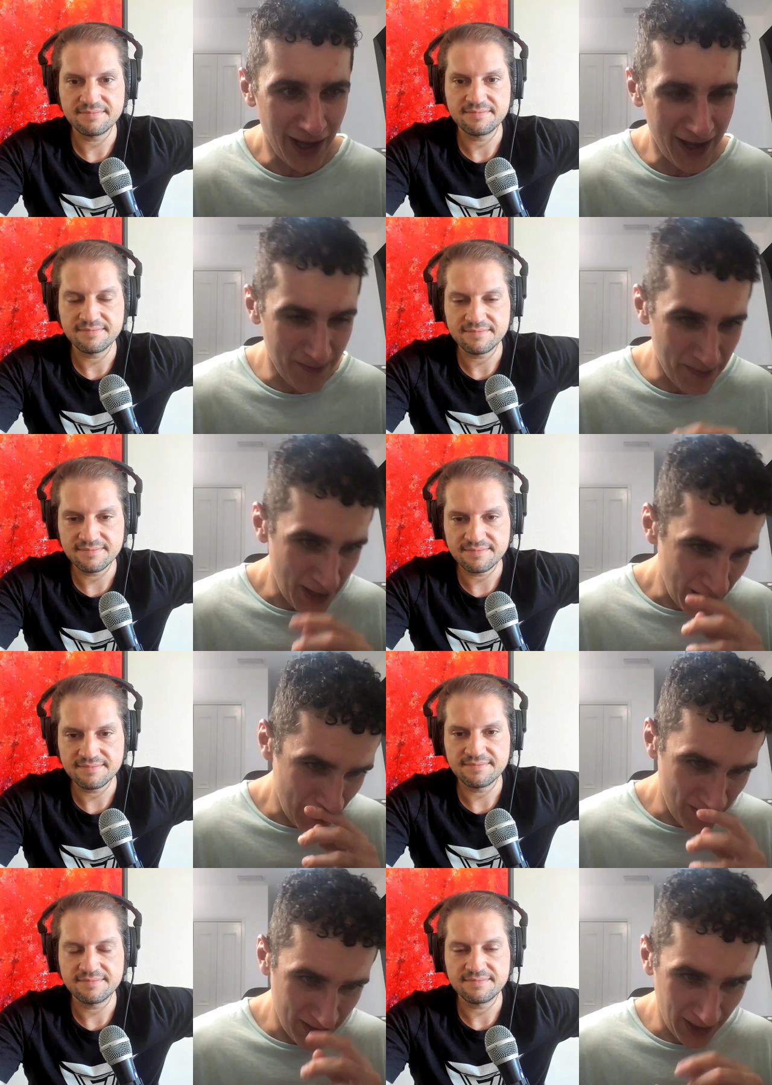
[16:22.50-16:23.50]
Speaker 1: Um,
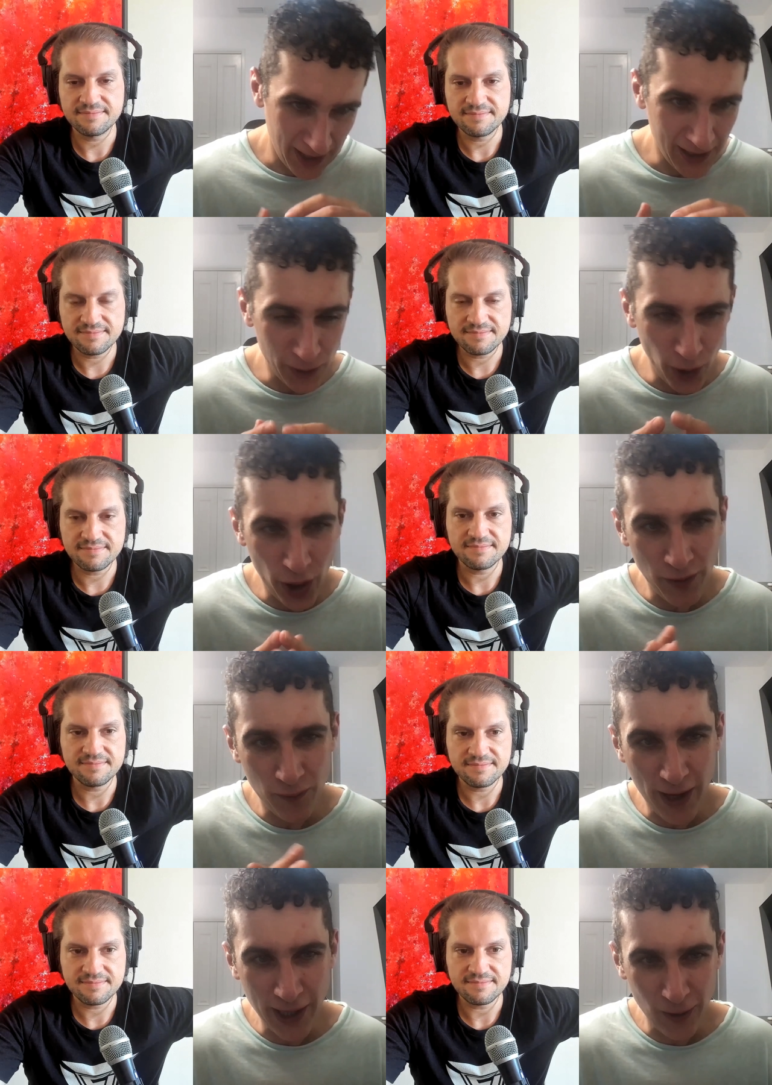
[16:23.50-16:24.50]
even like law
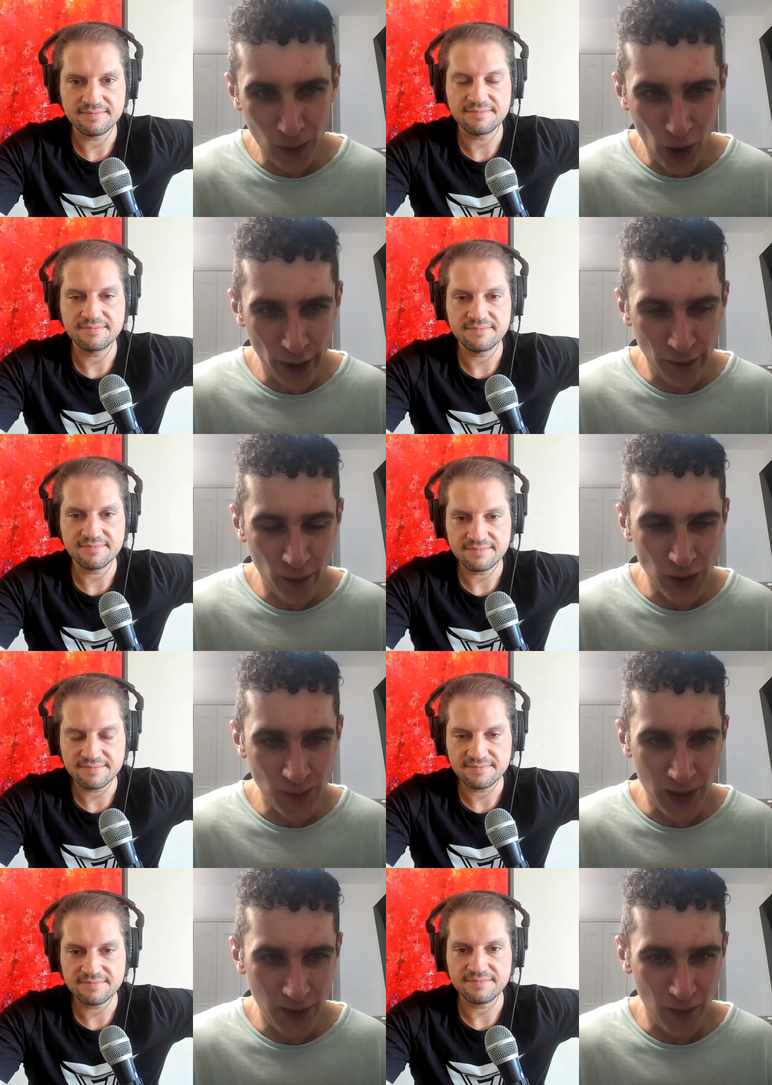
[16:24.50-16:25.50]
regular law
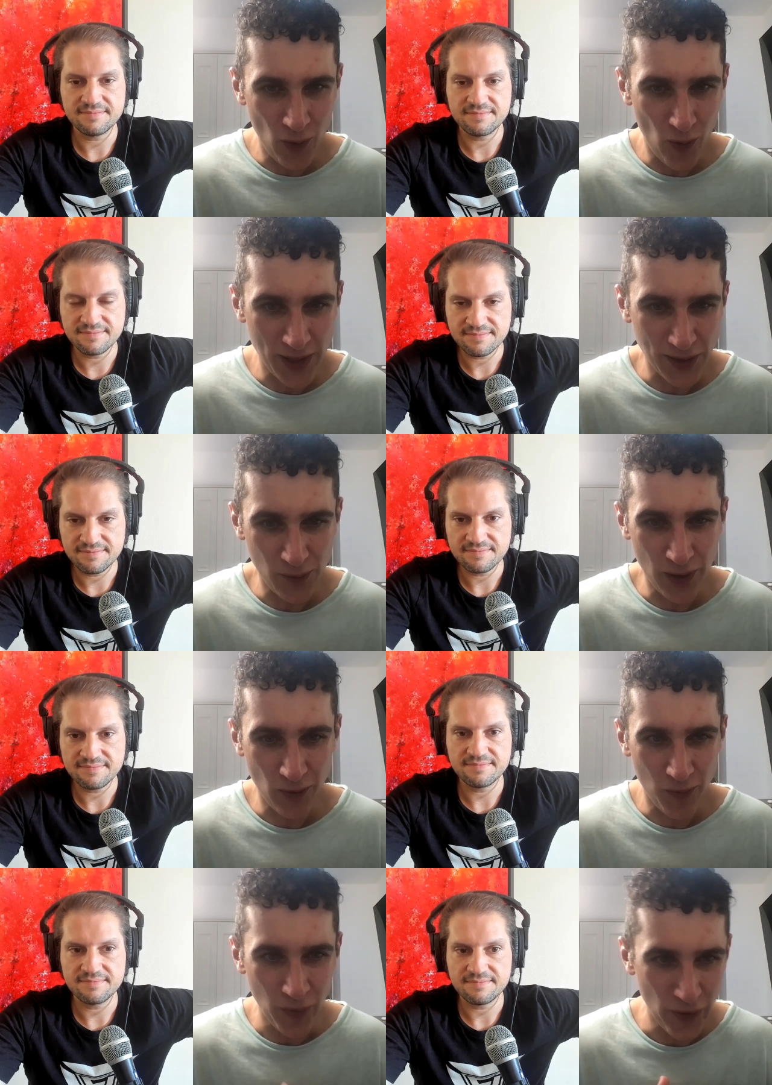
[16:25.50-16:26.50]
enforcement, if you arrest one
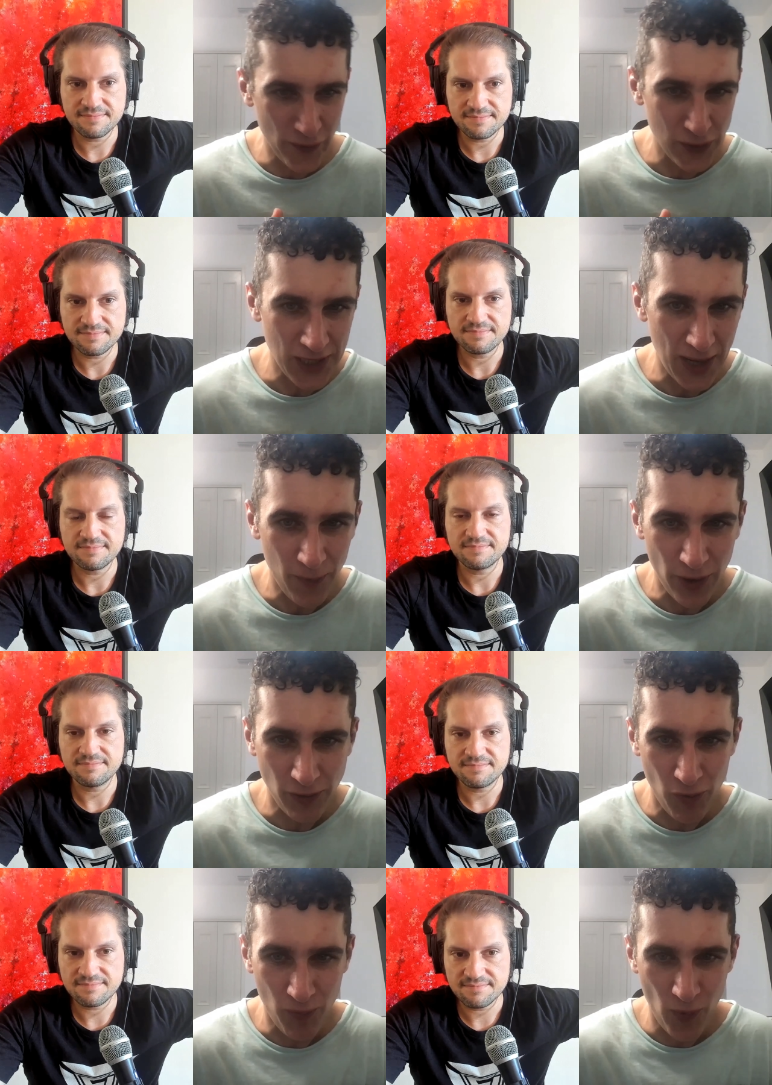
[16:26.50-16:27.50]
group or if you stop one
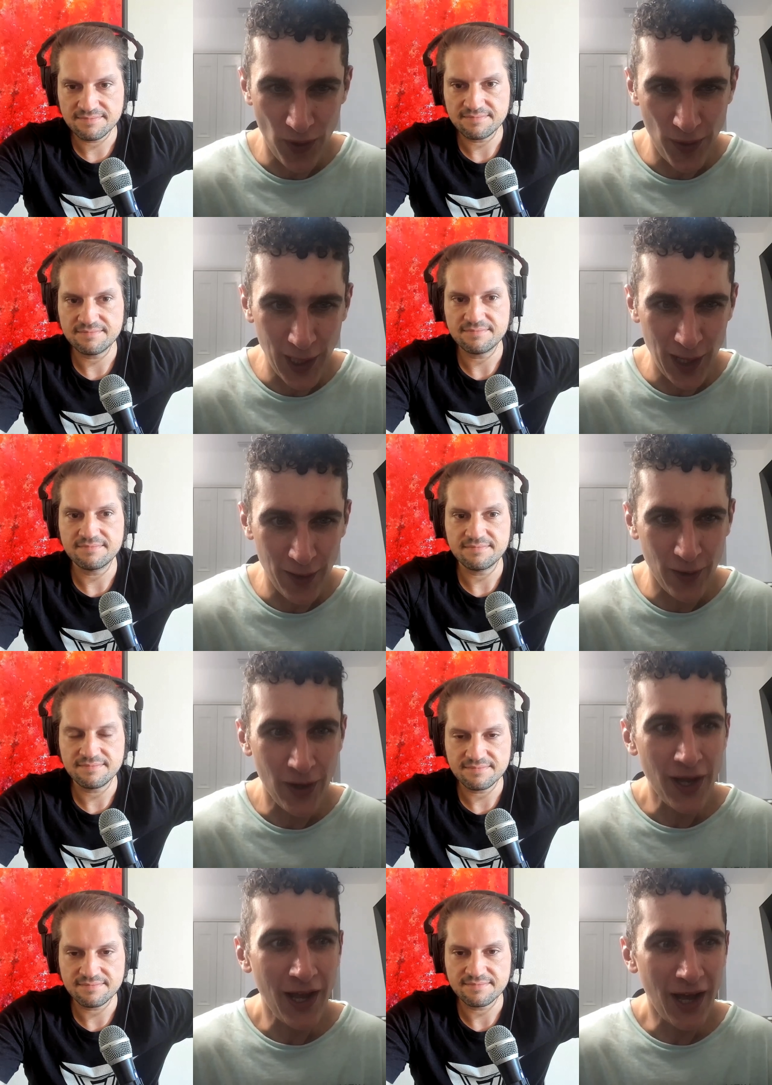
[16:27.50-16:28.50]
group more than the other,
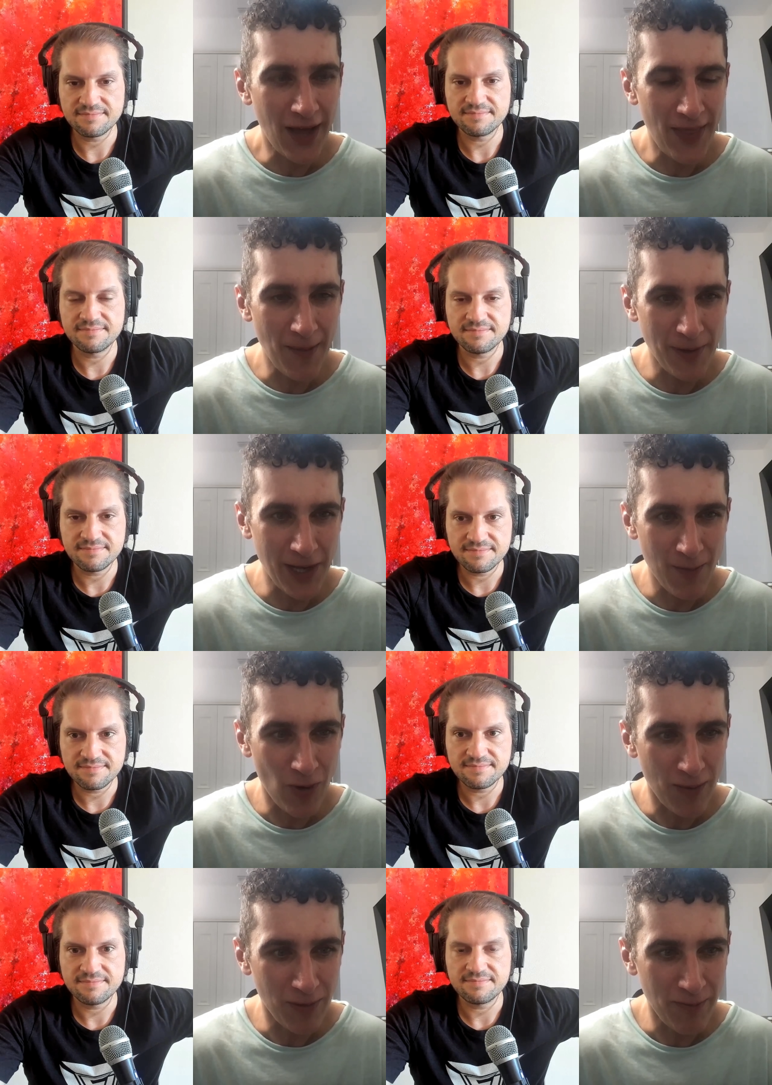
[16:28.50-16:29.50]
uh, that became
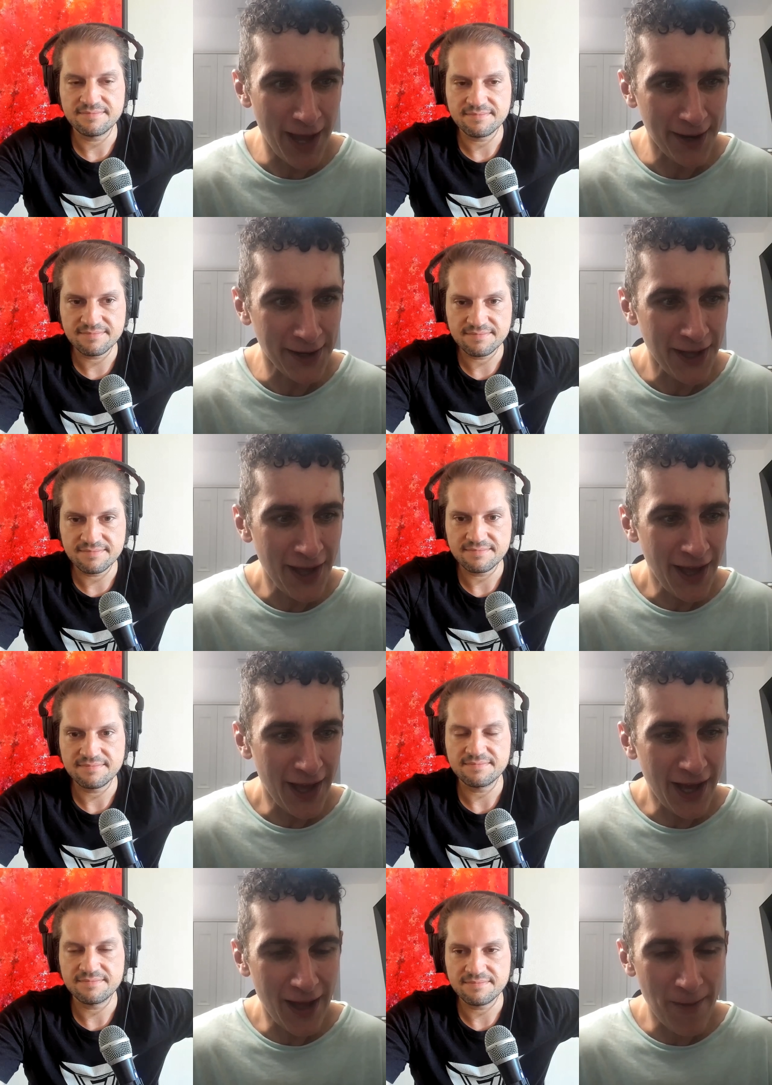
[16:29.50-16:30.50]
problematic.
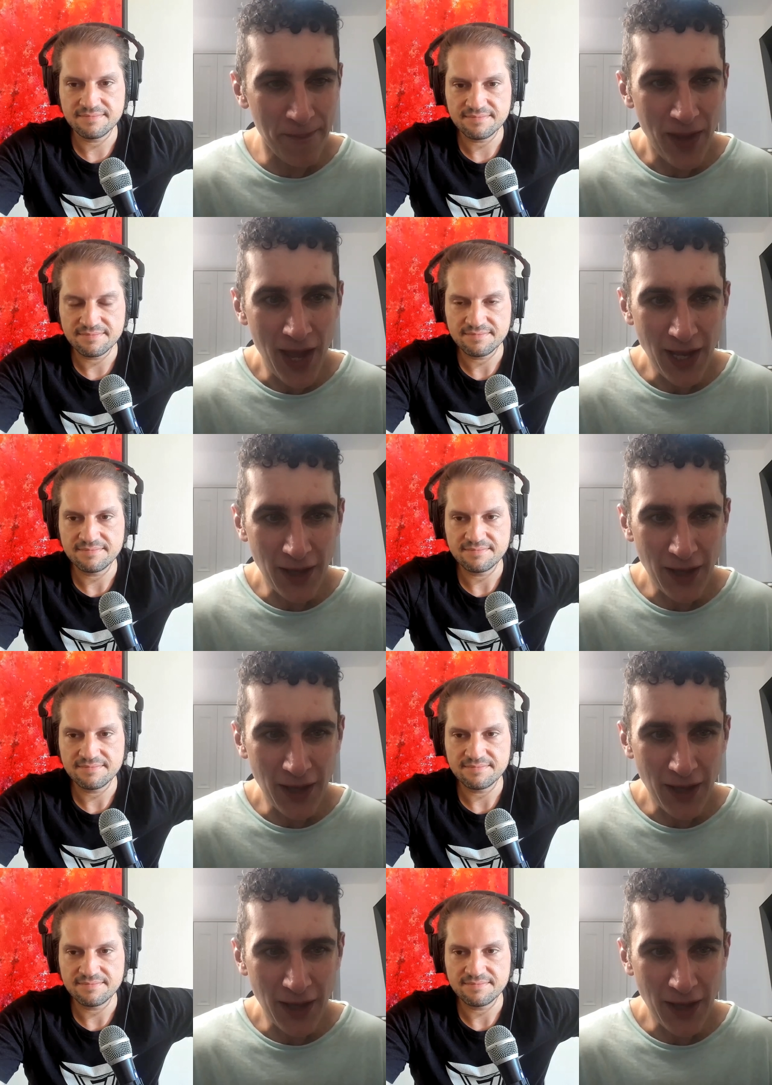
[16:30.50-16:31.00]
Um,